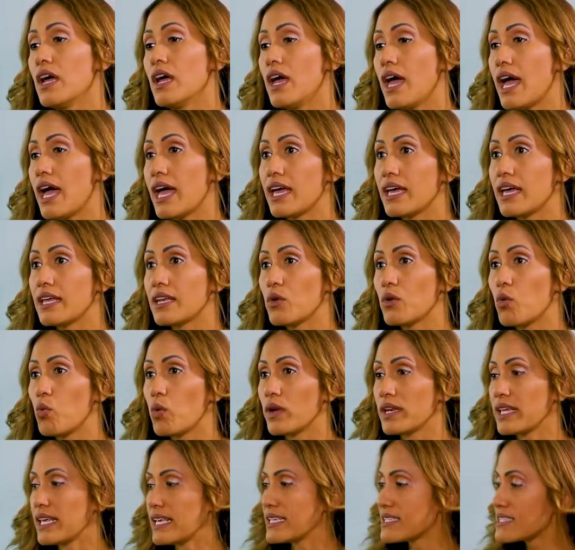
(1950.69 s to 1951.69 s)
And
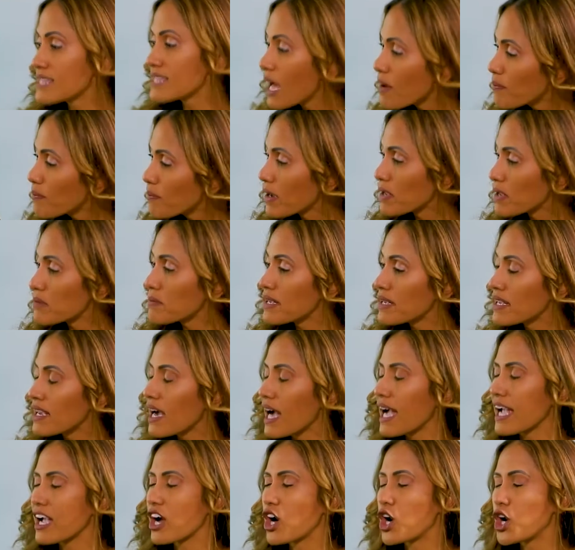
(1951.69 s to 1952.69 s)
when he sat by me,
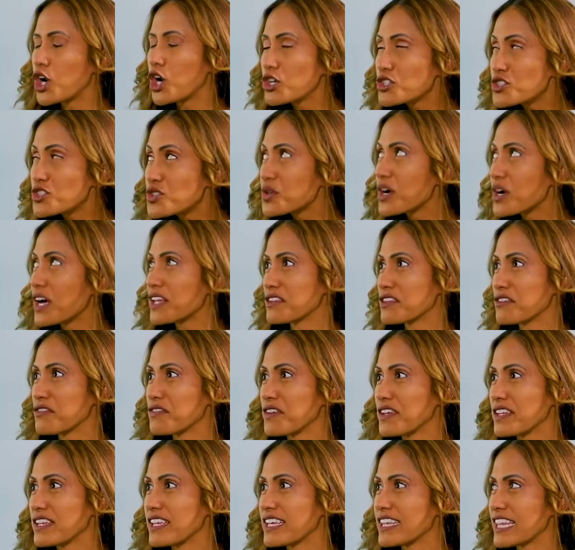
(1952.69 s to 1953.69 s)
I also got the
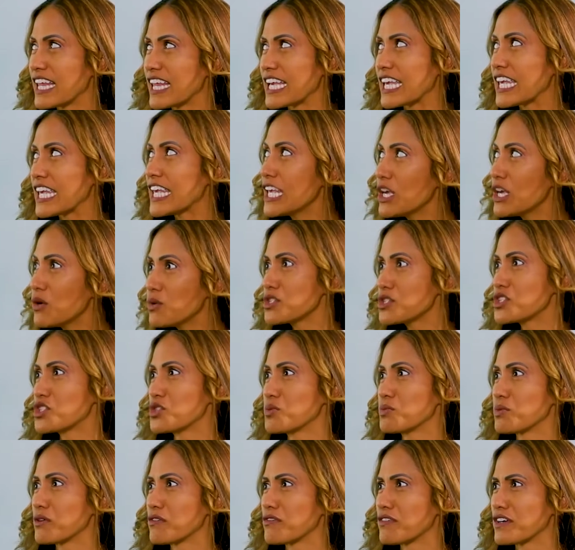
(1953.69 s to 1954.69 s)
feeling like he was
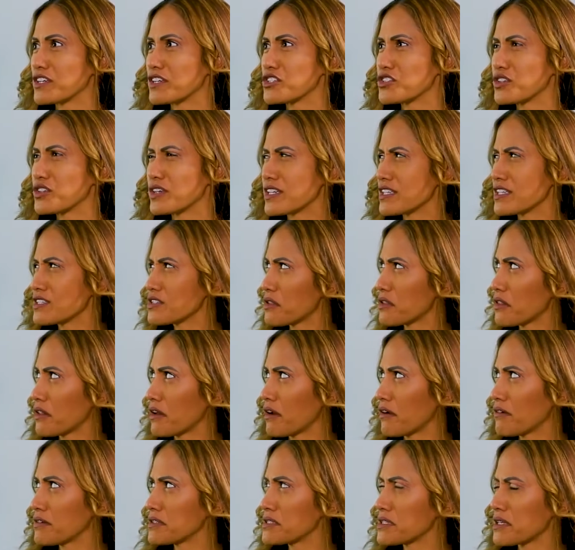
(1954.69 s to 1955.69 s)
super frustrated. So then
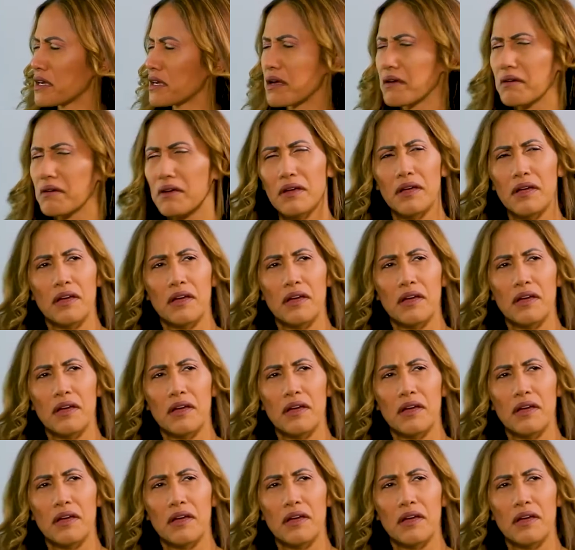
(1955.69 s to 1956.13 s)
I was like,